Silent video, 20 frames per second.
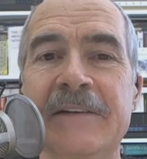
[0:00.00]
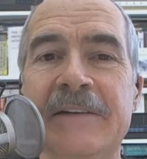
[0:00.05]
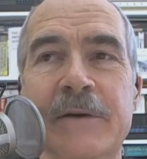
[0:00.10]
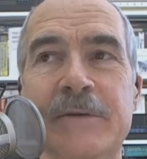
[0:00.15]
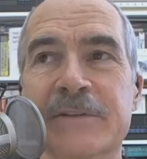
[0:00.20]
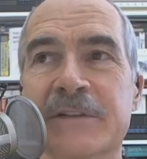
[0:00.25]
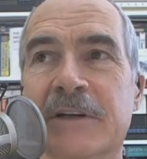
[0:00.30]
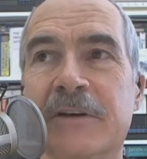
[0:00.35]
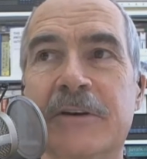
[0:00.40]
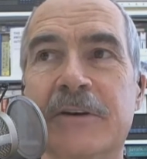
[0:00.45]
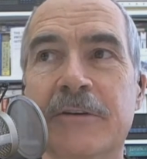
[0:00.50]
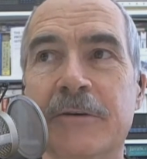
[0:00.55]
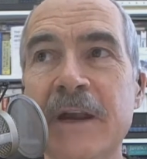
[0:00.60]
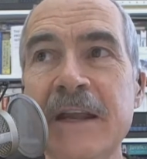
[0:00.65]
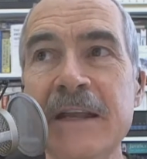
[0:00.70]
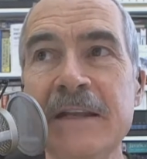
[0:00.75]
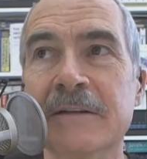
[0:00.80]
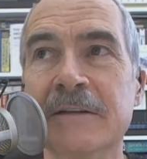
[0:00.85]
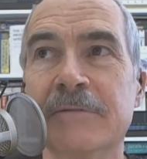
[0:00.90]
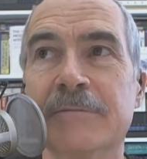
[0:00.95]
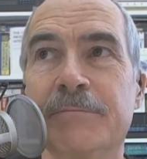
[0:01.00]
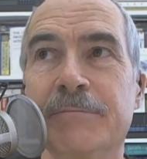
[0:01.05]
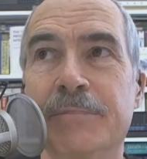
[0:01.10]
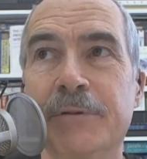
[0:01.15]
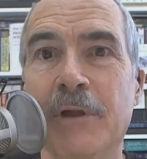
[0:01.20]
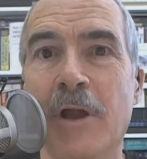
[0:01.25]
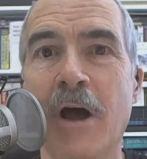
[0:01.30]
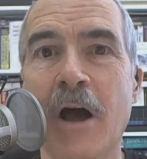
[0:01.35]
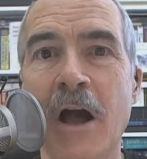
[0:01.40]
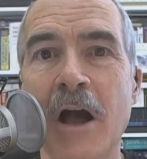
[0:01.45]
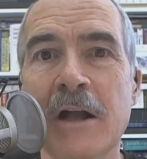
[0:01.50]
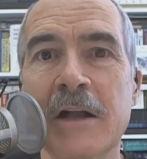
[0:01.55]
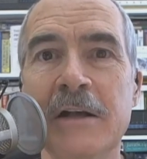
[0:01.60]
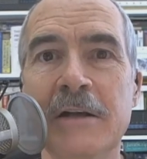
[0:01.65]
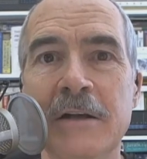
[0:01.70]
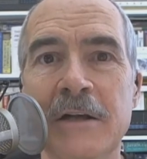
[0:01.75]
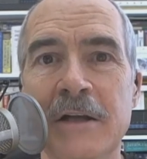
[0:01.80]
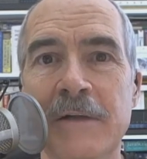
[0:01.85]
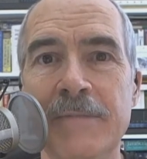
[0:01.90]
There was a great blog